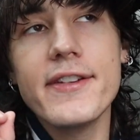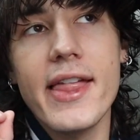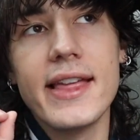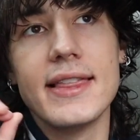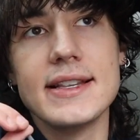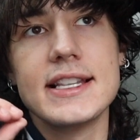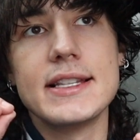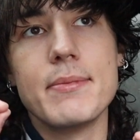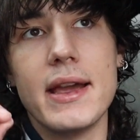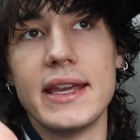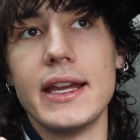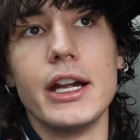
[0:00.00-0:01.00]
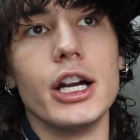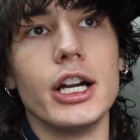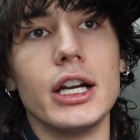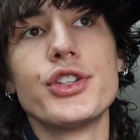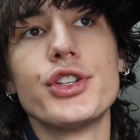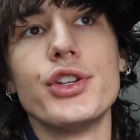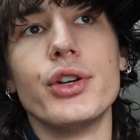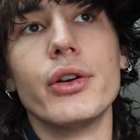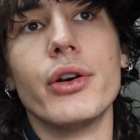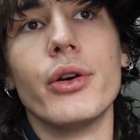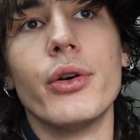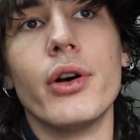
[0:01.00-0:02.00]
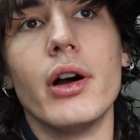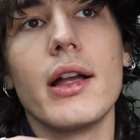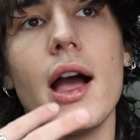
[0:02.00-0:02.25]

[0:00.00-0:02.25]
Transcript: feel like this is my year to